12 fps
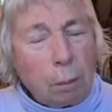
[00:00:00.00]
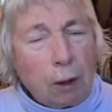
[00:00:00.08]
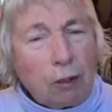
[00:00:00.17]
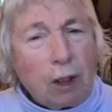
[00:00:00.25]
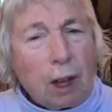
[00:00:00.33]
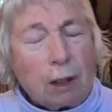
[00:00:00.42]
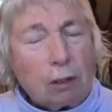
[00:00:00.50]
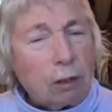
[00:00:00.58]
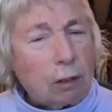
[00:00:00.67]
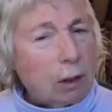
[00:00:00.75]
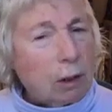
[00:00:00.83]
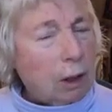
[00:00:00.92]
bus
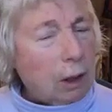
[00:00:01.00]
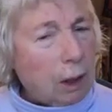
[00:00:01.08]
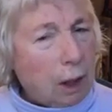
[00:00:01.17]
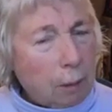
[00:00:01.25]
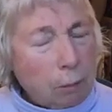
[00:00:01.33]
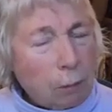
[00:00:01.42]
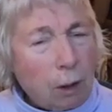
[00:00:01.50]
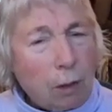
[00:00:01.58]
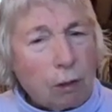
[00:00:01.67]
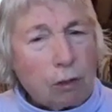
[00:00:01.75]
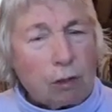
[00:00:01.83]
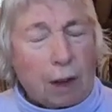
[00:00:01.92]
accident and came to
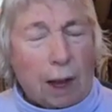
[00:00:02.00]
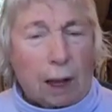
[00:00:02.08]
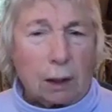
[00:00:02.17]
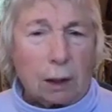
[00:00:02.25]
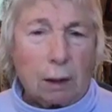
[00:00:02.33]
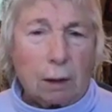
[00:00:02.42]
this valley.